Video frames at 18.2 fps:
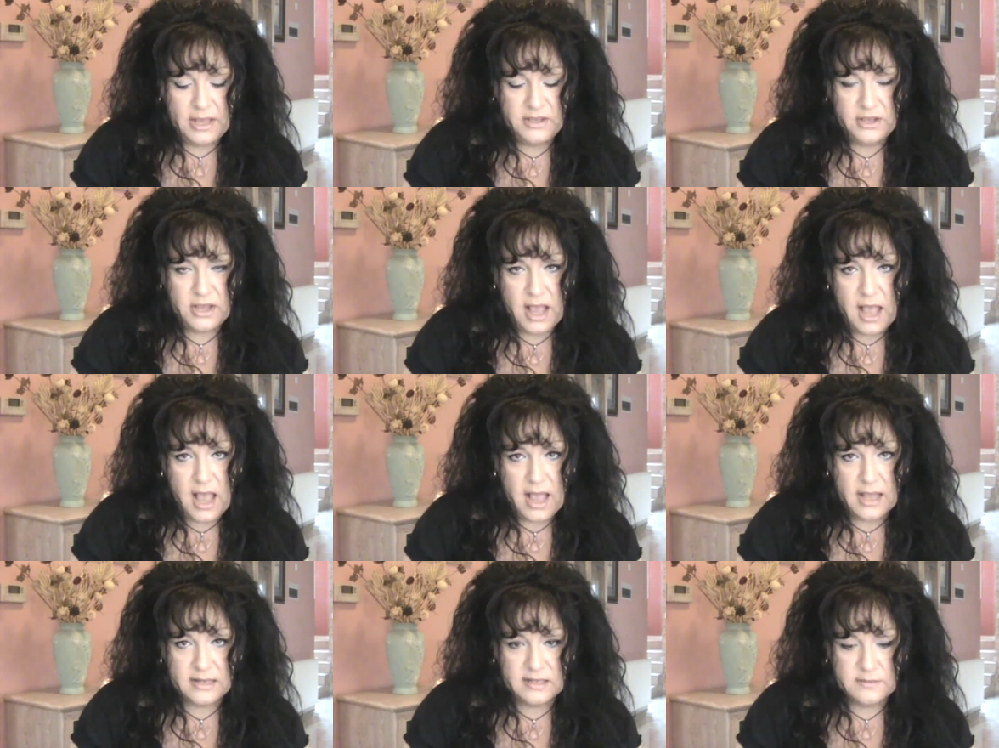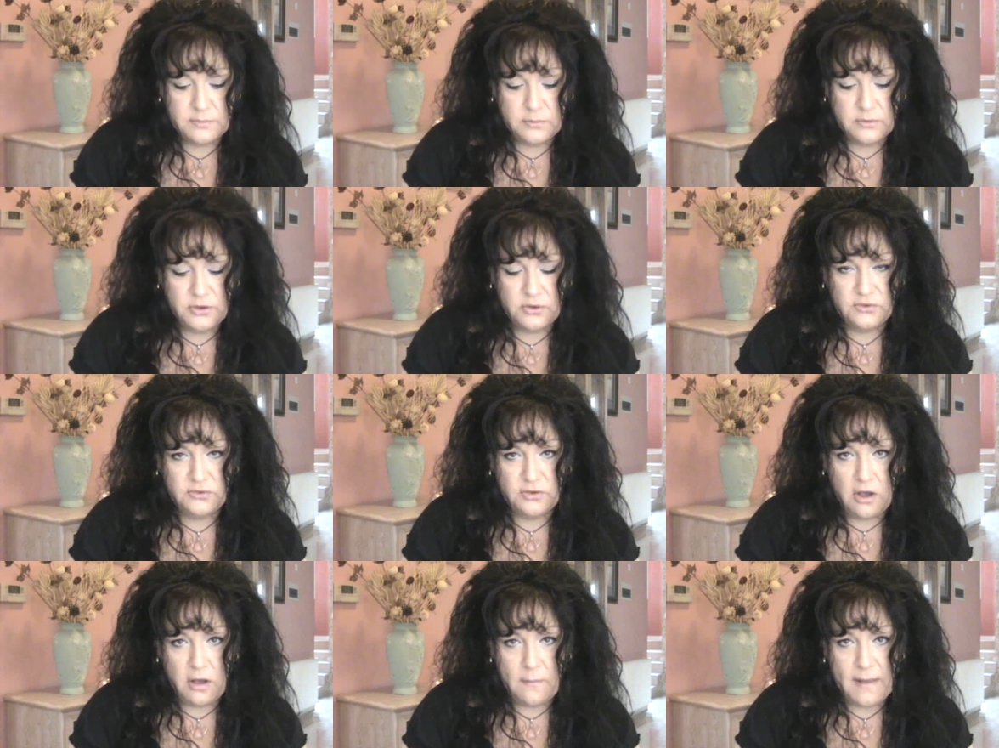in your hand, put
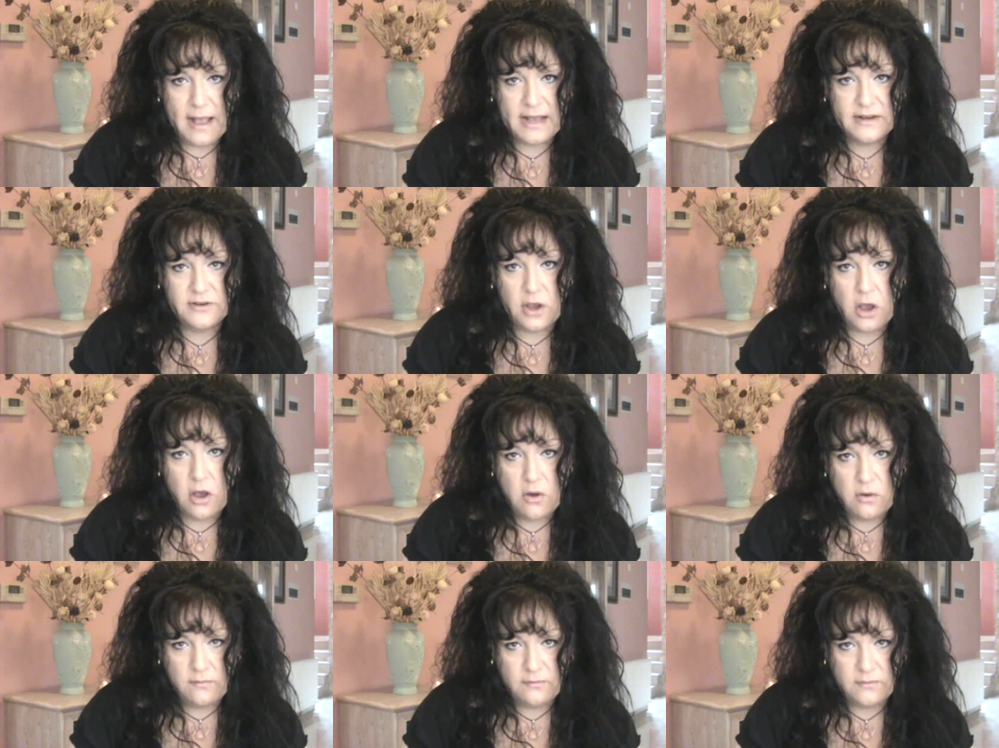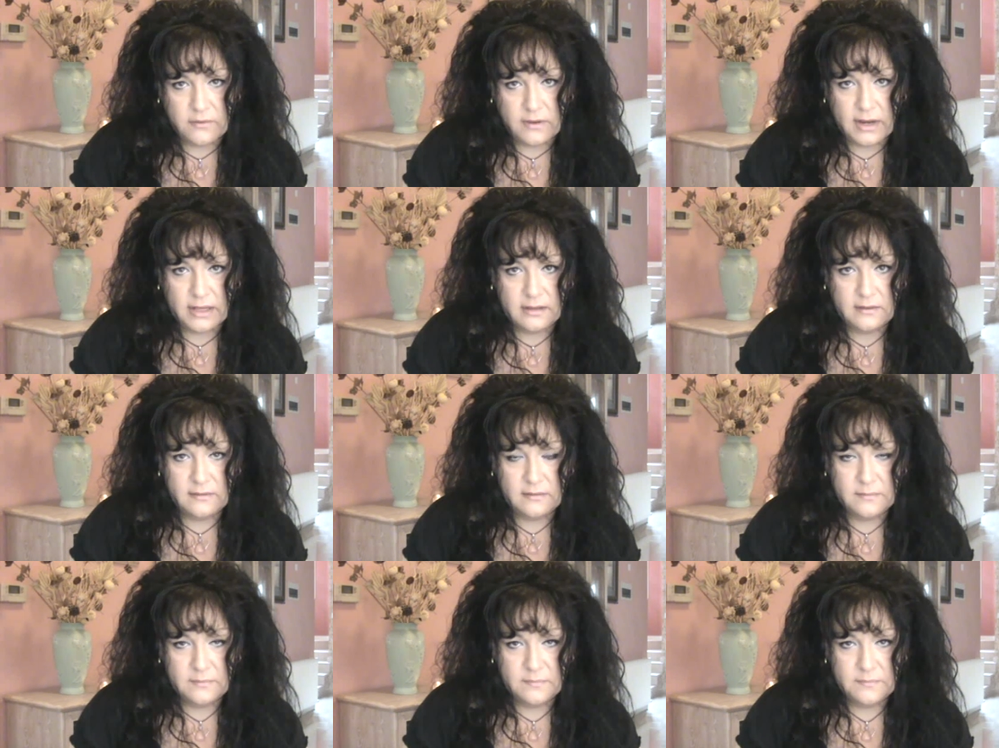your top hand over
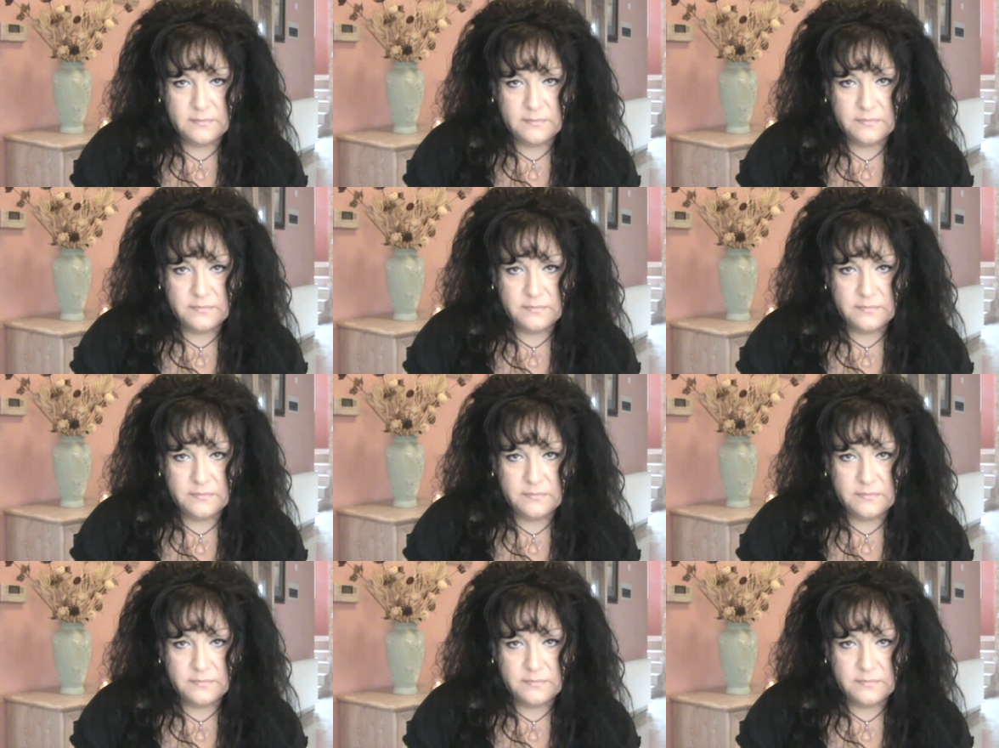it,